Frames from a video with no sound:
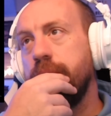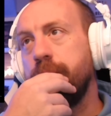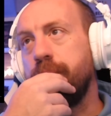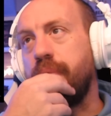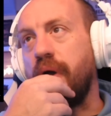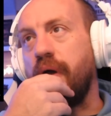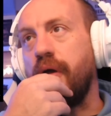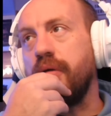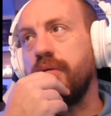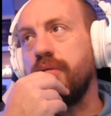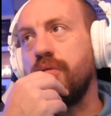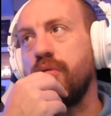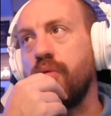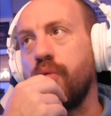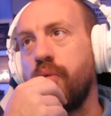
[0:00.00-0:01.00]
but
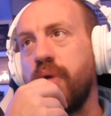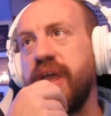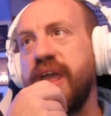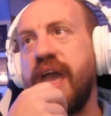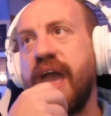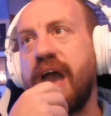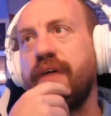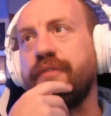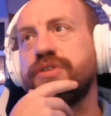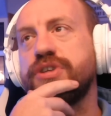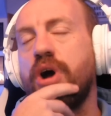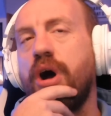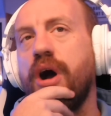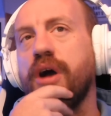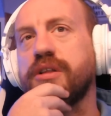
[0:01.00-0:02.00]
we have
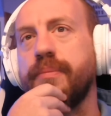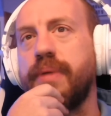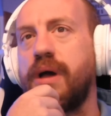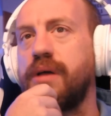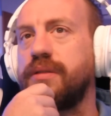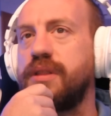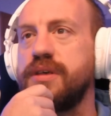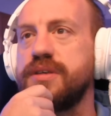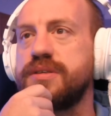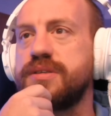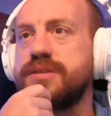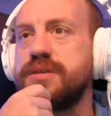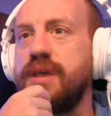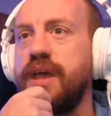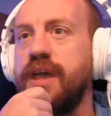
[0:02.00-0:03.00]
talked about
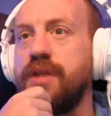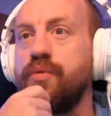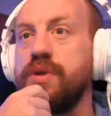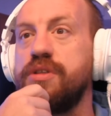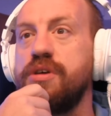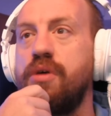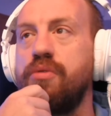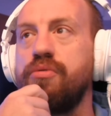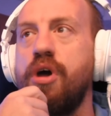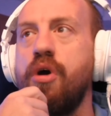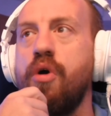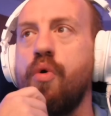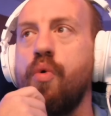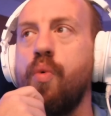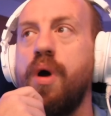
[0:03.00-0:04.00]
this and we don't
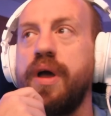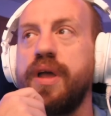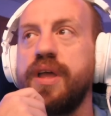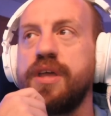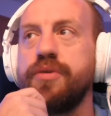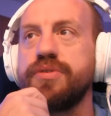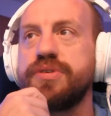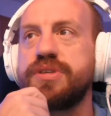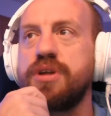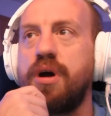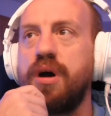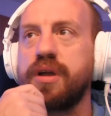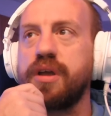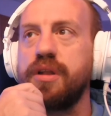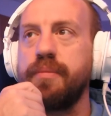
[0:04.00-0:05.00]
know what he was
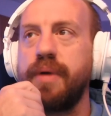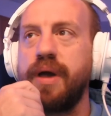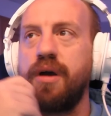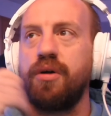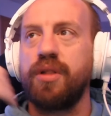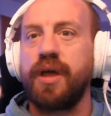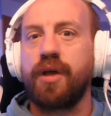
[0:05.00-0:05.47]
talking about,